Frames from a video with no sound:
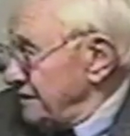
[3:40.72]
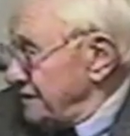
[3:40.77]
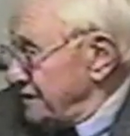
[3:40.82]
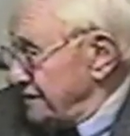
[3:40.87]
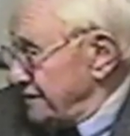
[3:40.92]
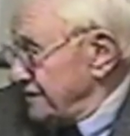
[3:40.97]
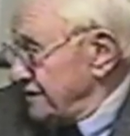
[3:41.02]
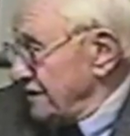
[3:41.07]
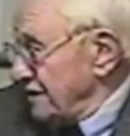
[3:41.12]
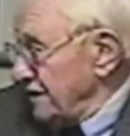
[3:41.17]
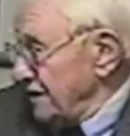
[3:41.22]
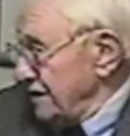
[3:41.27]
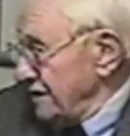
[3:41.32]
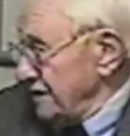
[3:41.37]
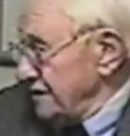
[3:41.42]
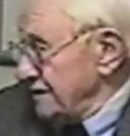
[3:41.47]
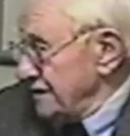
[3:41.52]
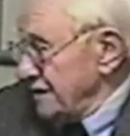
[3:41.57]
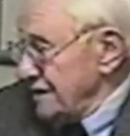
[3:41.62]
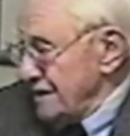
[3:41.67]

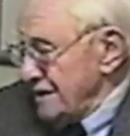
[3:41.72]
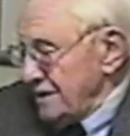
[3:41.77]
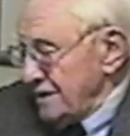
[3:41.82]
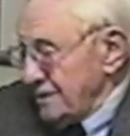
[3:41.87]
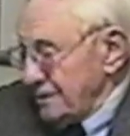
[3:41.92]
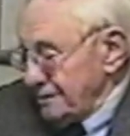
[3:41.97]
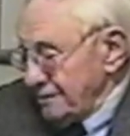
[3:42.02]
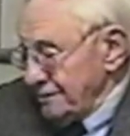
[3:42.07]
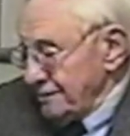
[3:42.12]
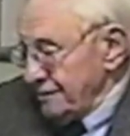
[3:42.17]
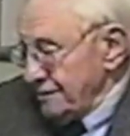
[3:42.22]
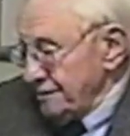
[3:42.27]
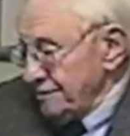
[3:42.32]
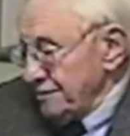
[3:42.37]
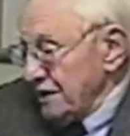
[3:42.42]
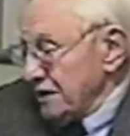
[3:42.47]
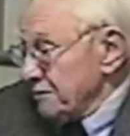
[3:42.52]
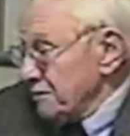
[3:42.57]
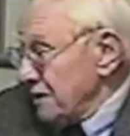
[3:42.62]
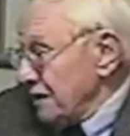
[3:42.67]
Societies,
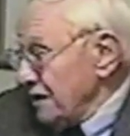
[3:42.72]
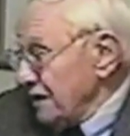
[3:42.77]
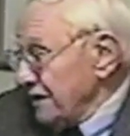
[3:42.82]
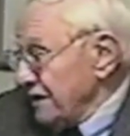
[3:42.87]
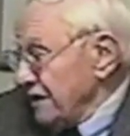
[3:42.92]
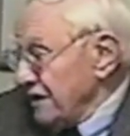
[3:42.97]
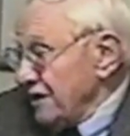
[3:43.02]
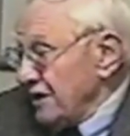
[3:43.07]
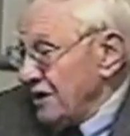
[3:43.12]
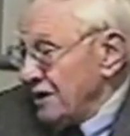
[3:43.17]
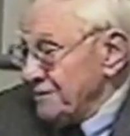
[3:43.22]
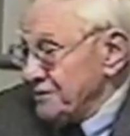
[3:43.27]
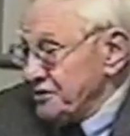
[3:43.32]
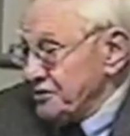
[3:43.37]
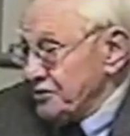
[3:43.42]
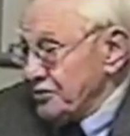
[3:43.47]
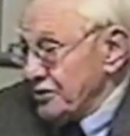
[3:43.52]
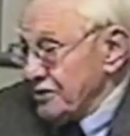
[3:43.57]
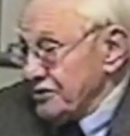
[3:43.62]
Macmillan and Armstrong,